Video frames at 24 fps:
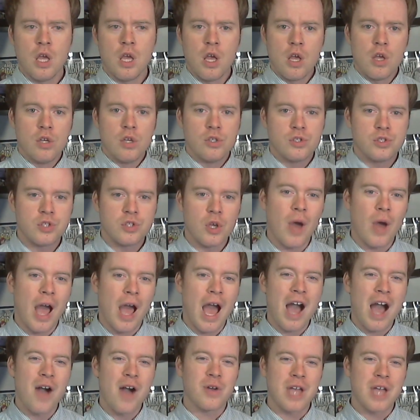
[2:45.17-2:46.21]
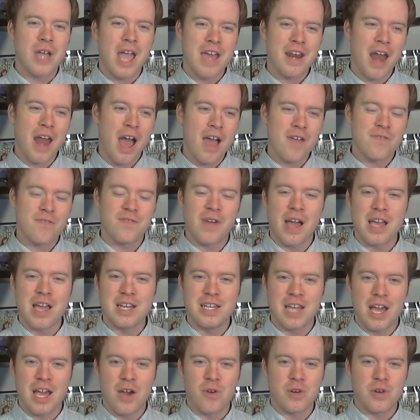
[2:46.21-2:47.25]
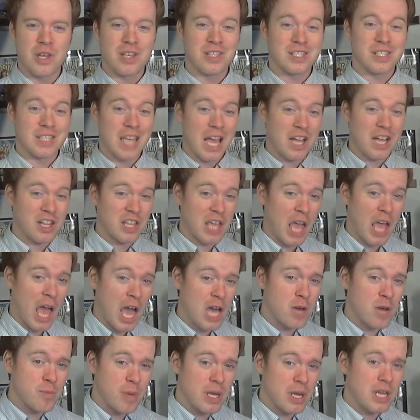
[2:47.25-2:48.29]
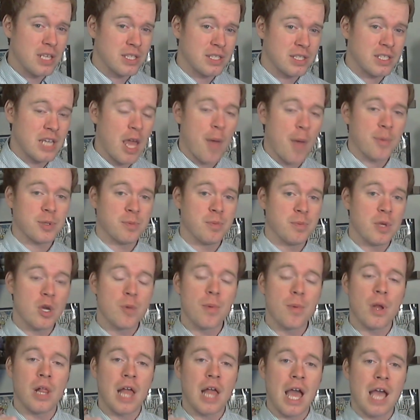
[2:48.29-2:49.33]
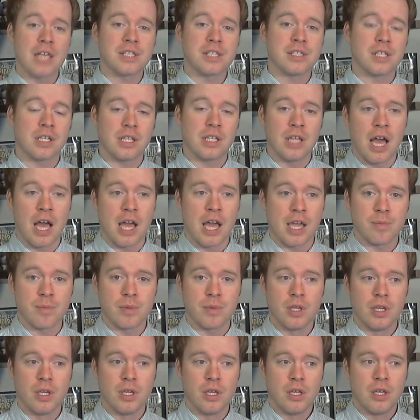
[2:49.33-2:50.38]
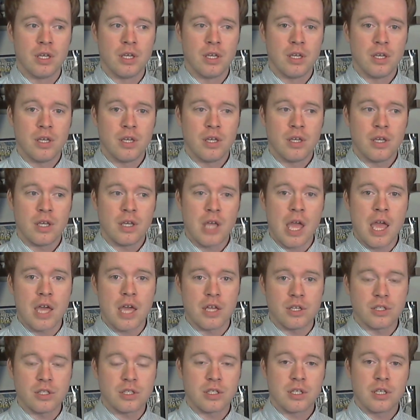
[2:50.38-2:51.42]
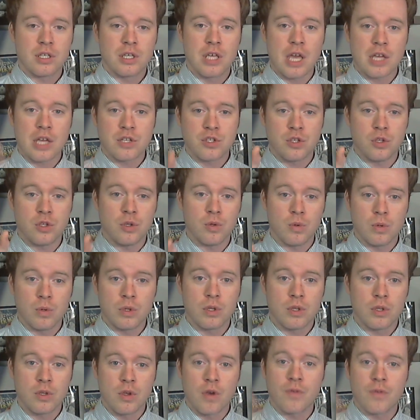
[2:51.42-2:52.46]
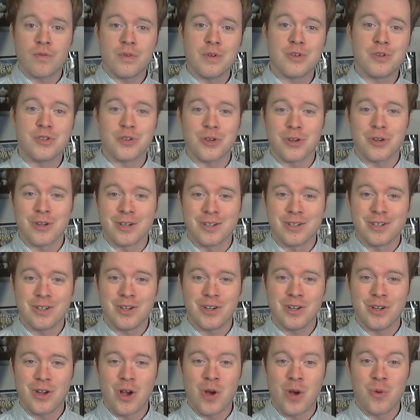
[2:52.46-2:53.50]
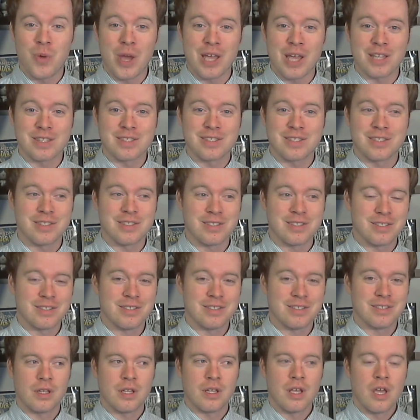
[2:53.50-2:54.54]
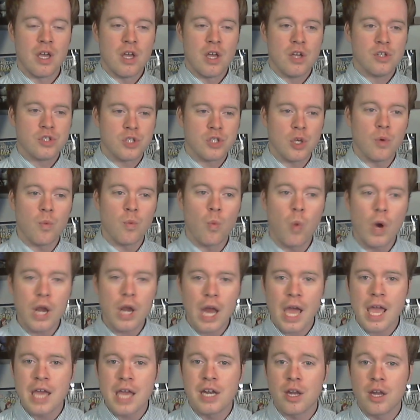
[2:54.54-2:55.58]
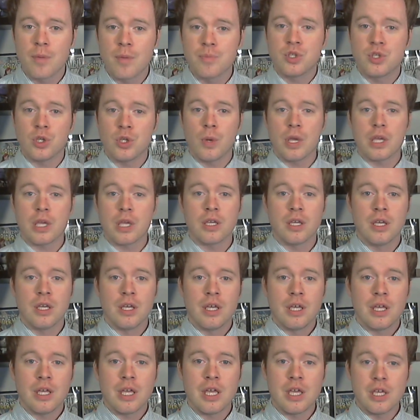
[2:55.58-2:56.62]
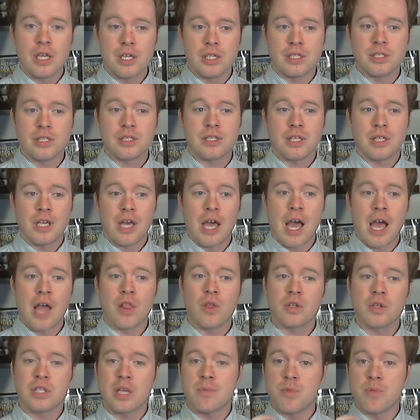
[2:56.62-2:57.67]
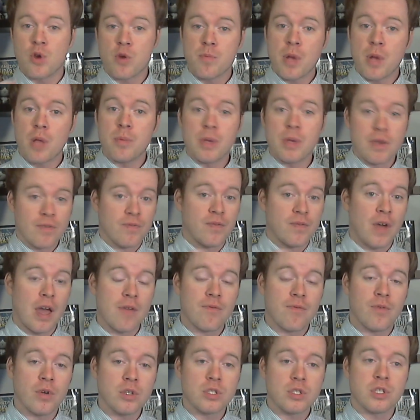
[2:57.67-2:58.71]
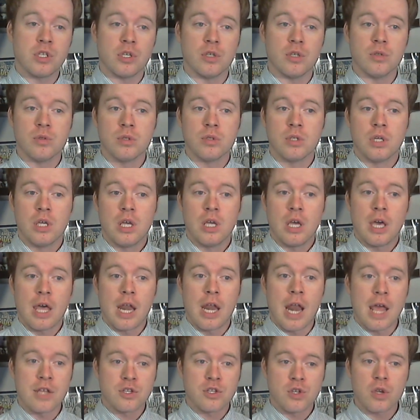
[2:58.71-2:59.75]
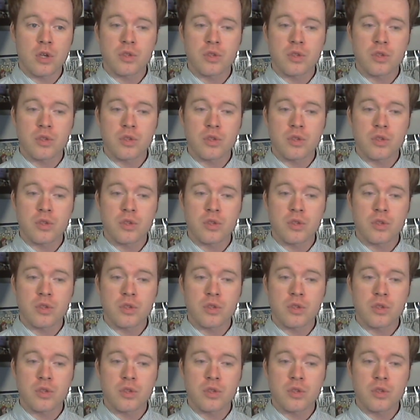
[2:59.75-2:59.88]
So how can I find out exactly how many steps Mirabelle has to climb and get to your future awaits? So what I ended up doing is I looked at Mirabelle being 5'2", and I took the